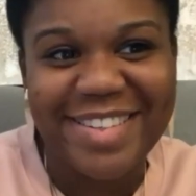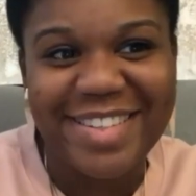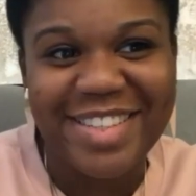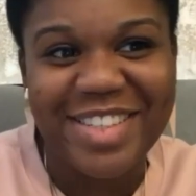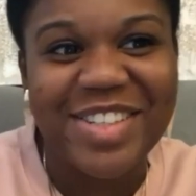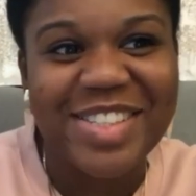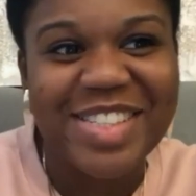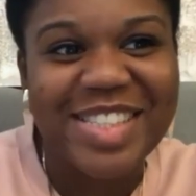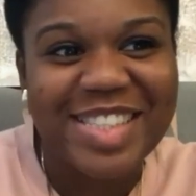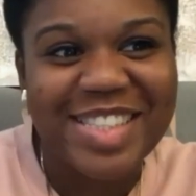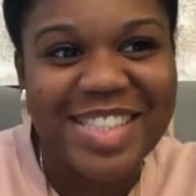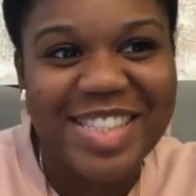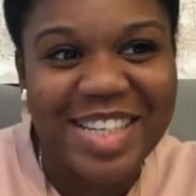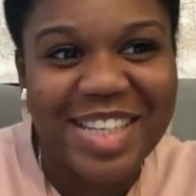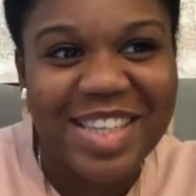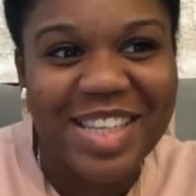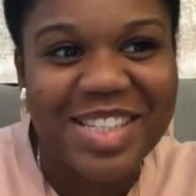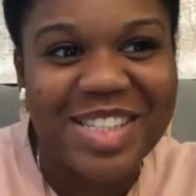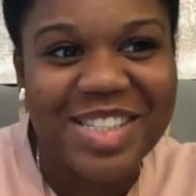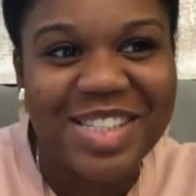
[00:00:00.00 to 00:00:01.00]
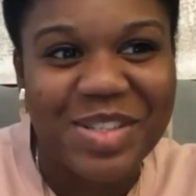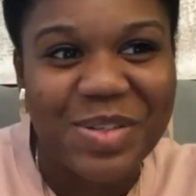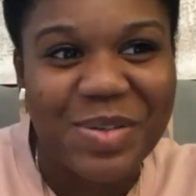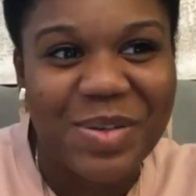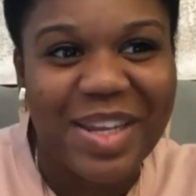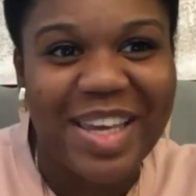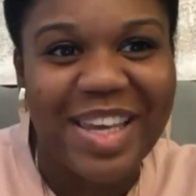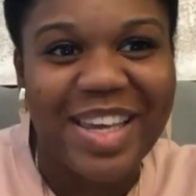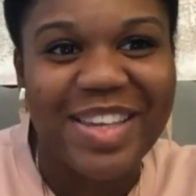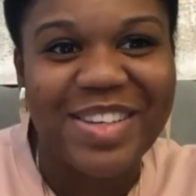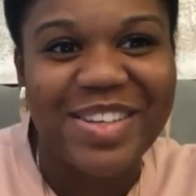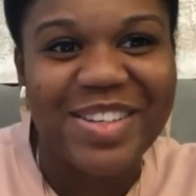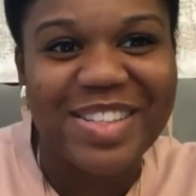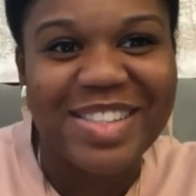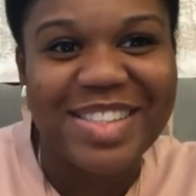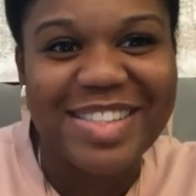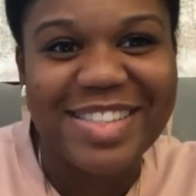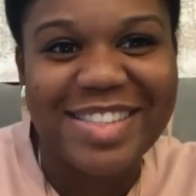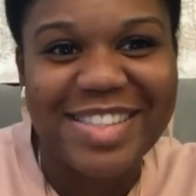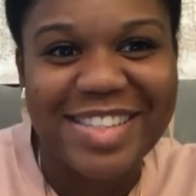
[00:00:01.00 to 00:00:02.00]
you're still a student, you're
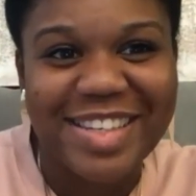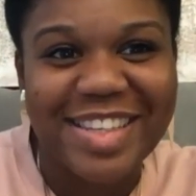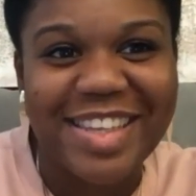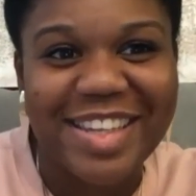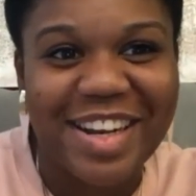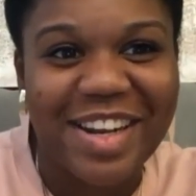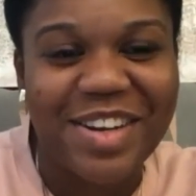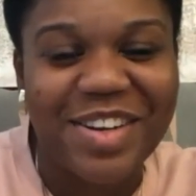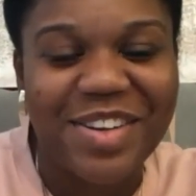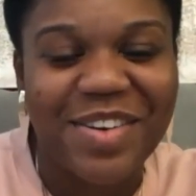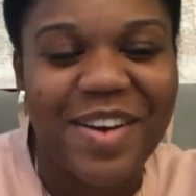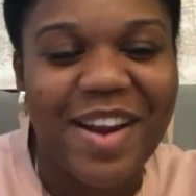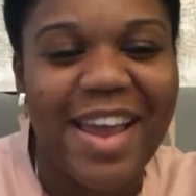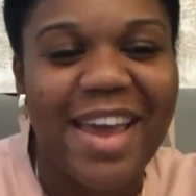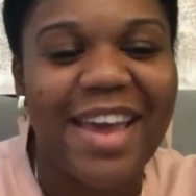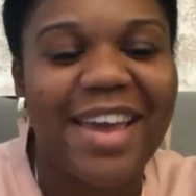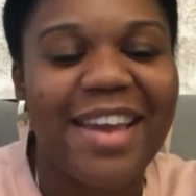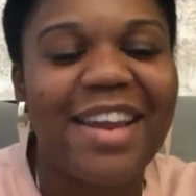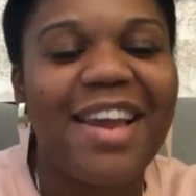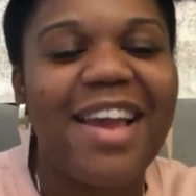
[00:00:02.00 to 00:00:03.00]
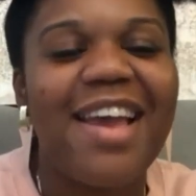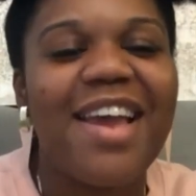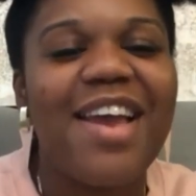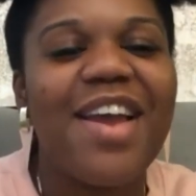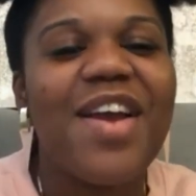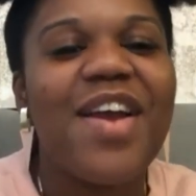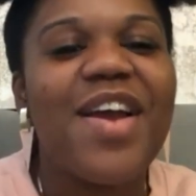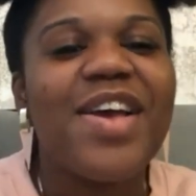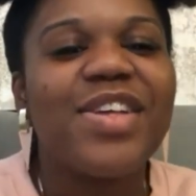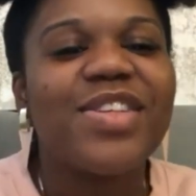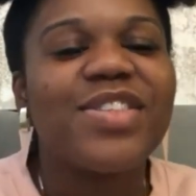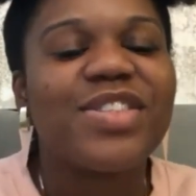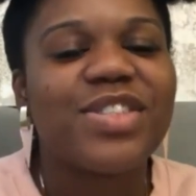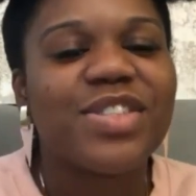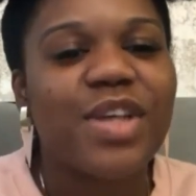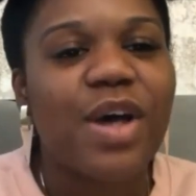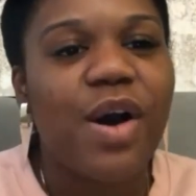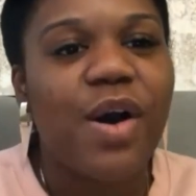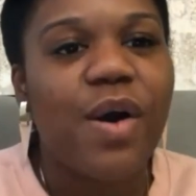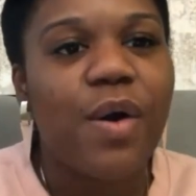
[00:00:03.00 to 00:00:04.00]
still an undergrad.
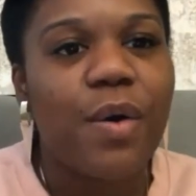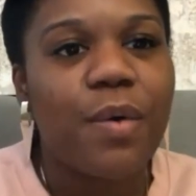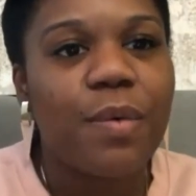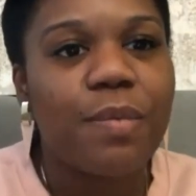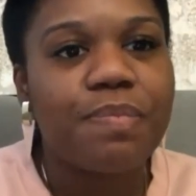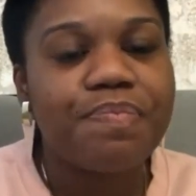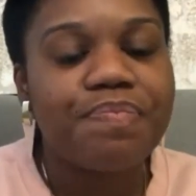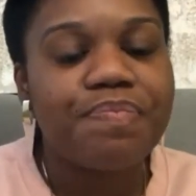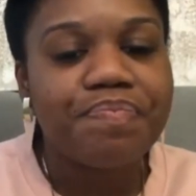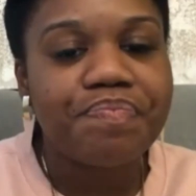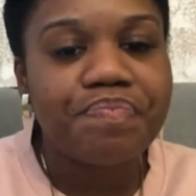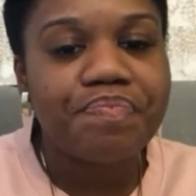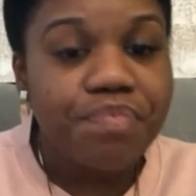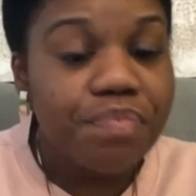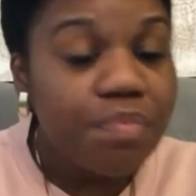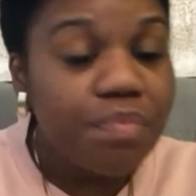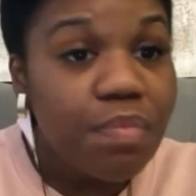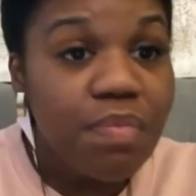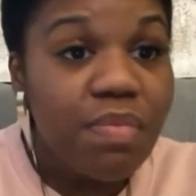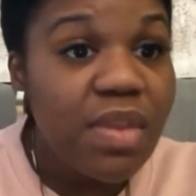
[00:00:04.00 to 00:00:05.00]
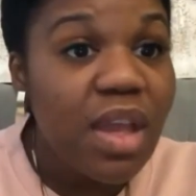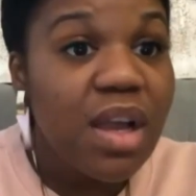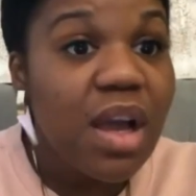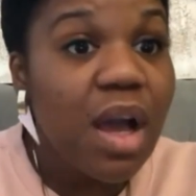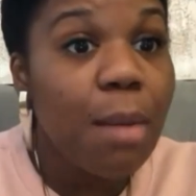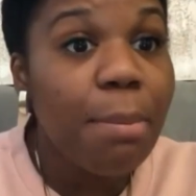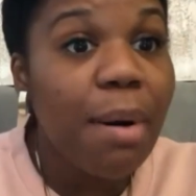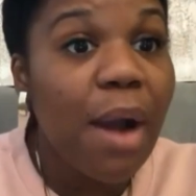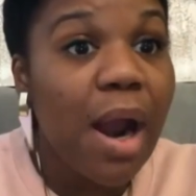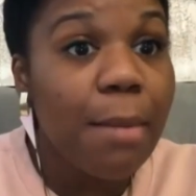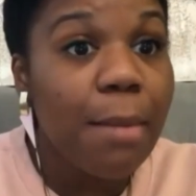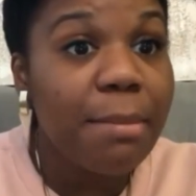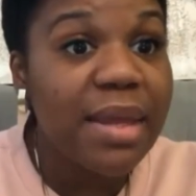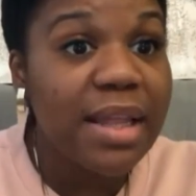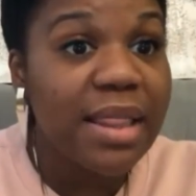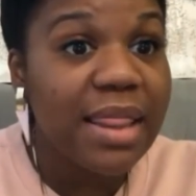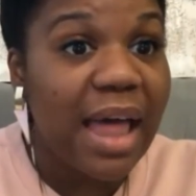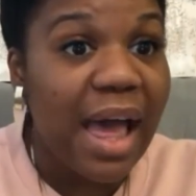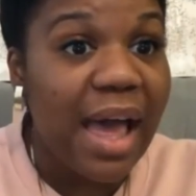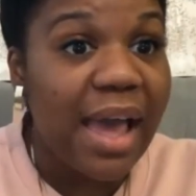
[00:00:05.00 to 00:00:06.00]
So
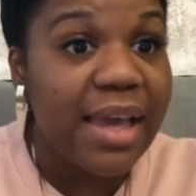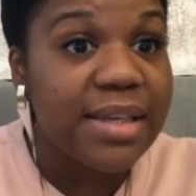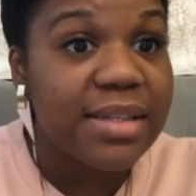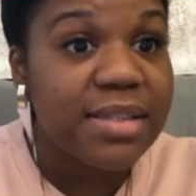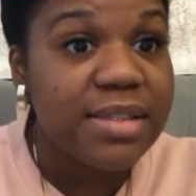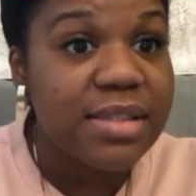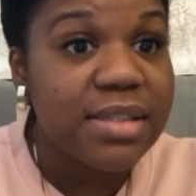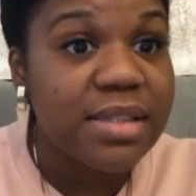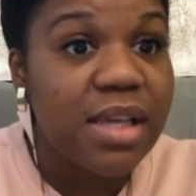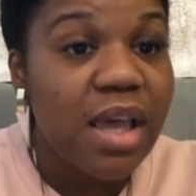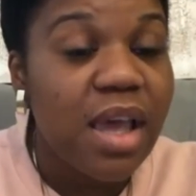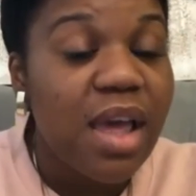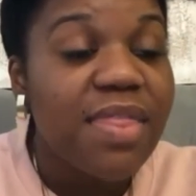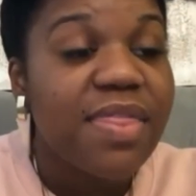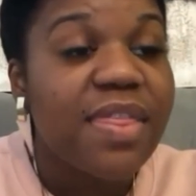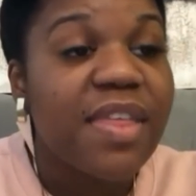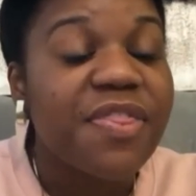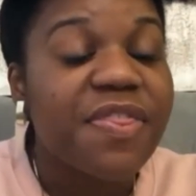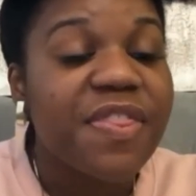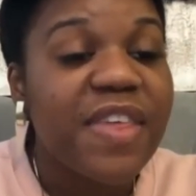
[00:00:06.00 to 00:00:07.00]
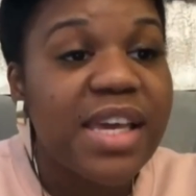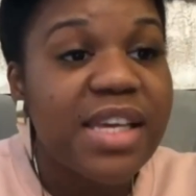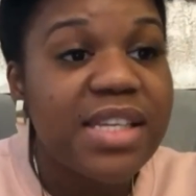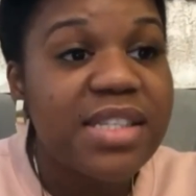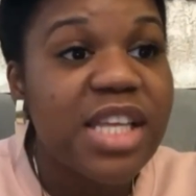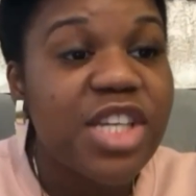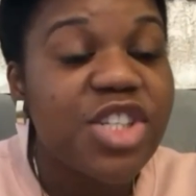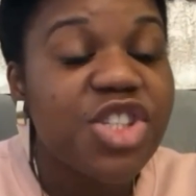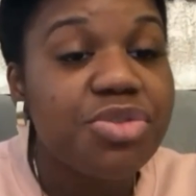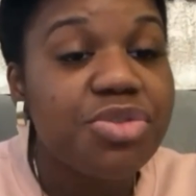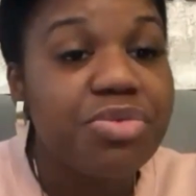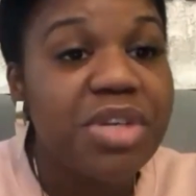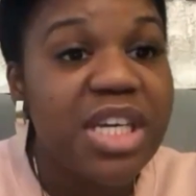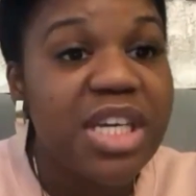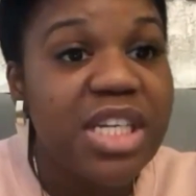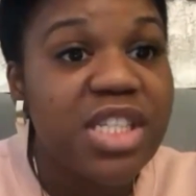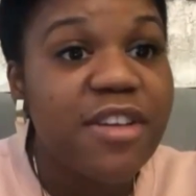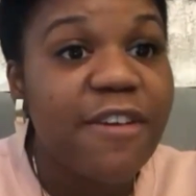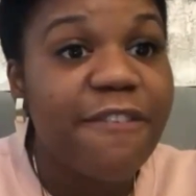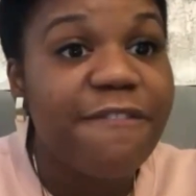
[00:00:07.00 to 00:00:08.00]
compartmentalize the things that you
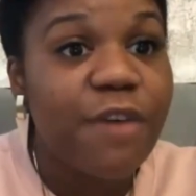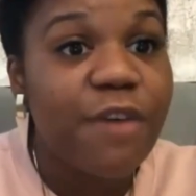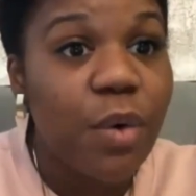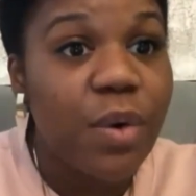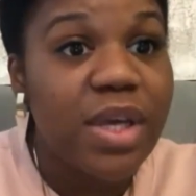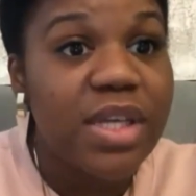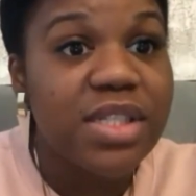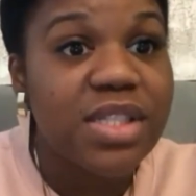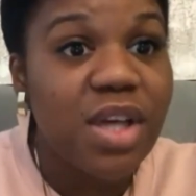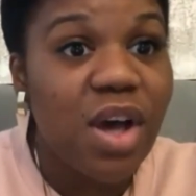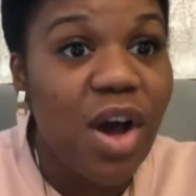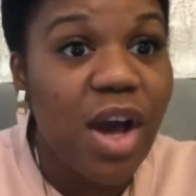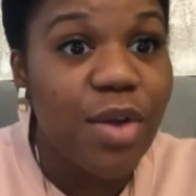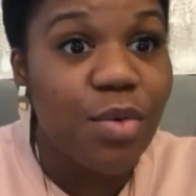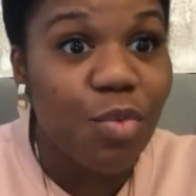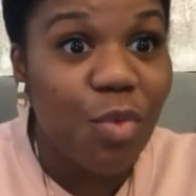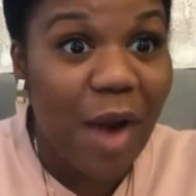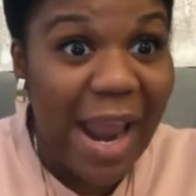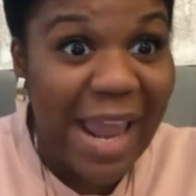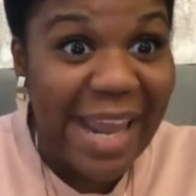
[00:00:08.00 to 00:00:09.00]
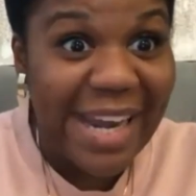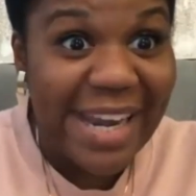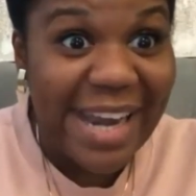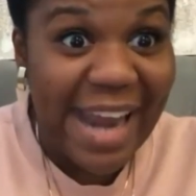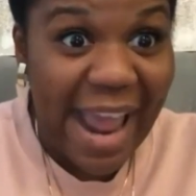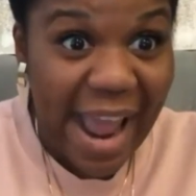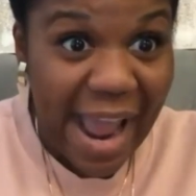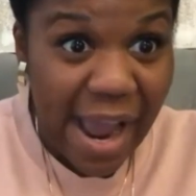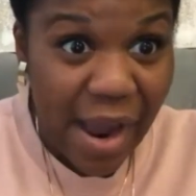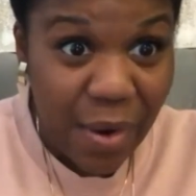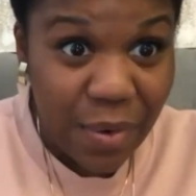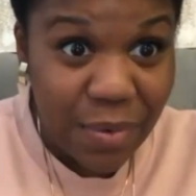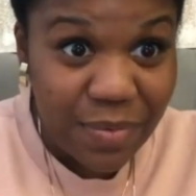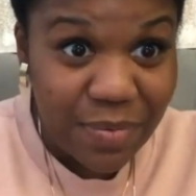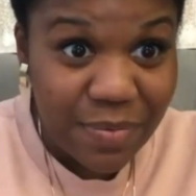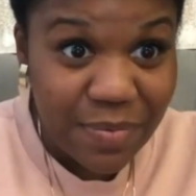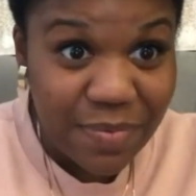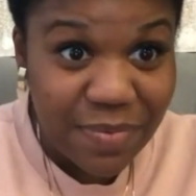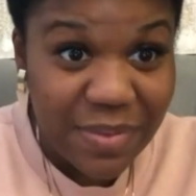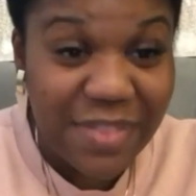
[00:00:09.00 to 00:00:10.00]
need to focus on right now,
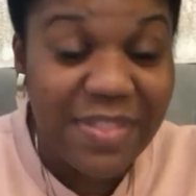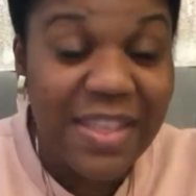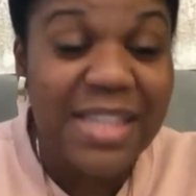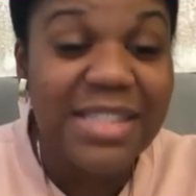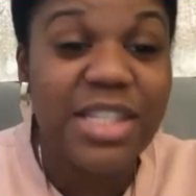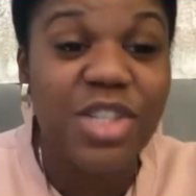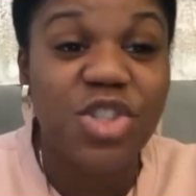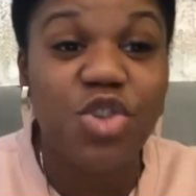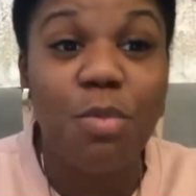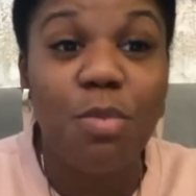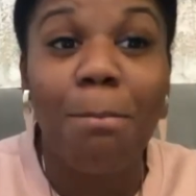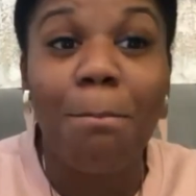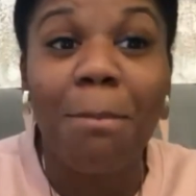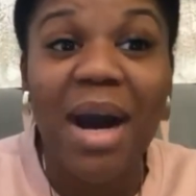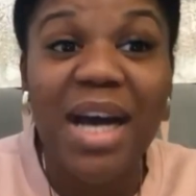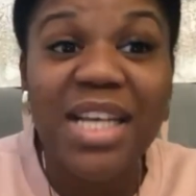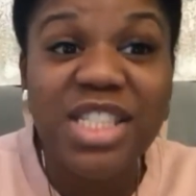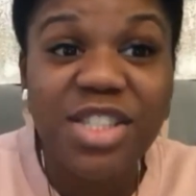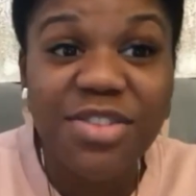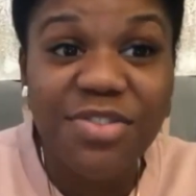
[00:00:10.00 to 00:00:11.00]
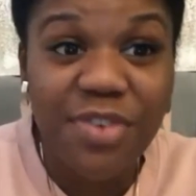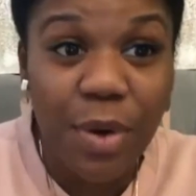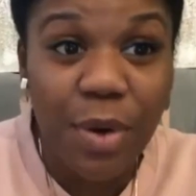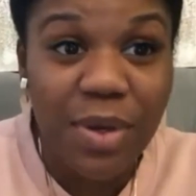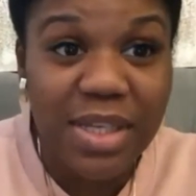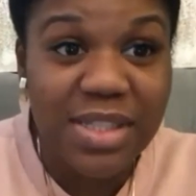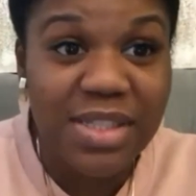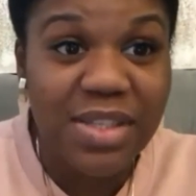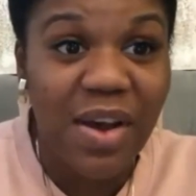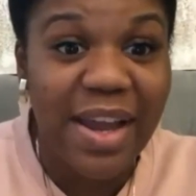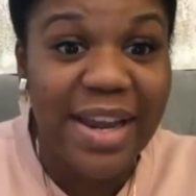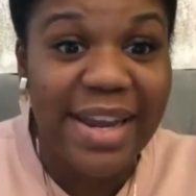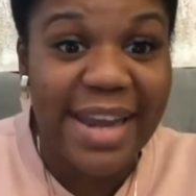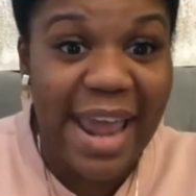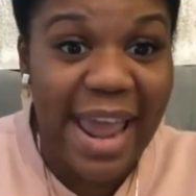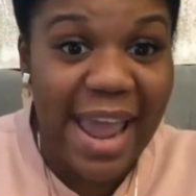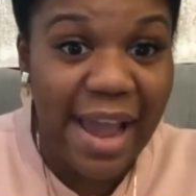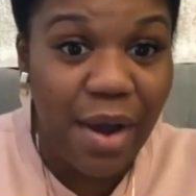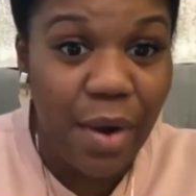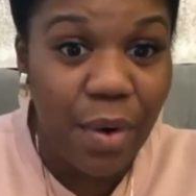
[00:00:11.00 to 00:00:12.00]
the things that you must focus on
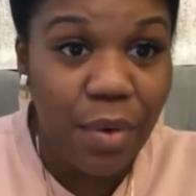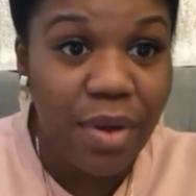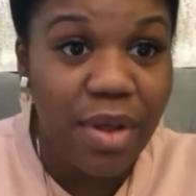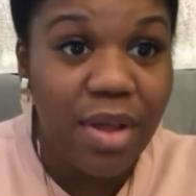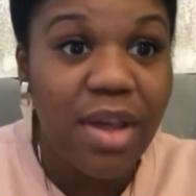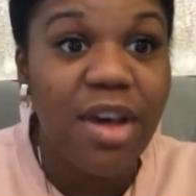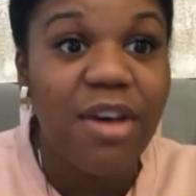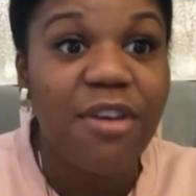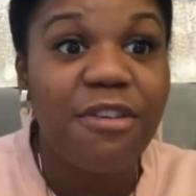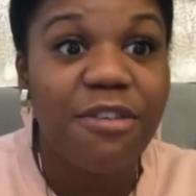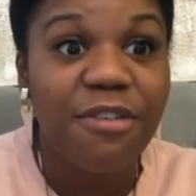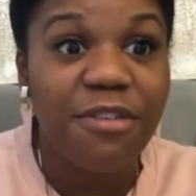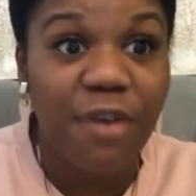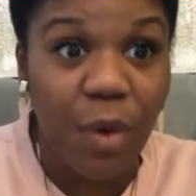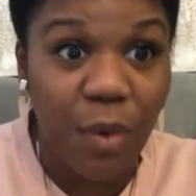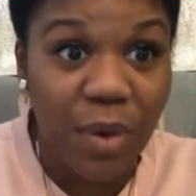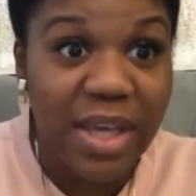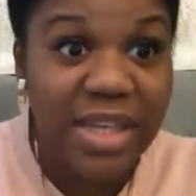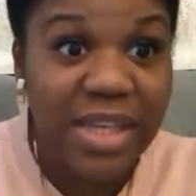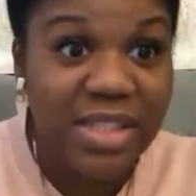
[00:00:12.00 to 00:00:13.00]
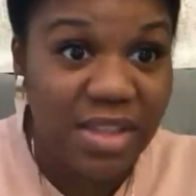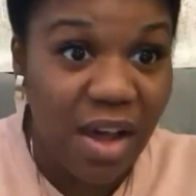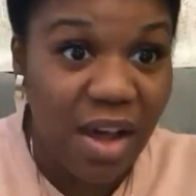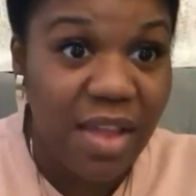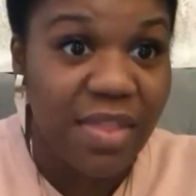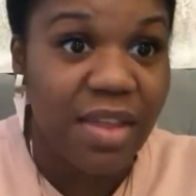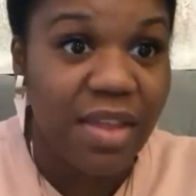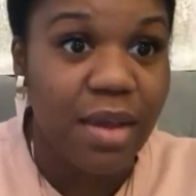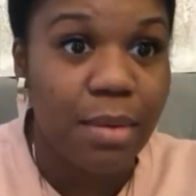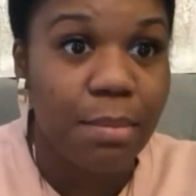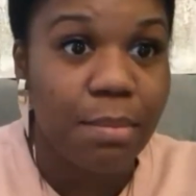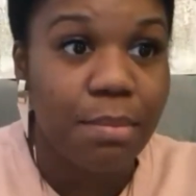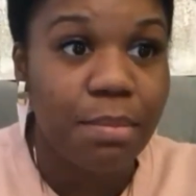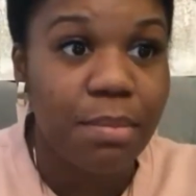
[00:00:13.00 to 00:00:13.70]
now, focus on them.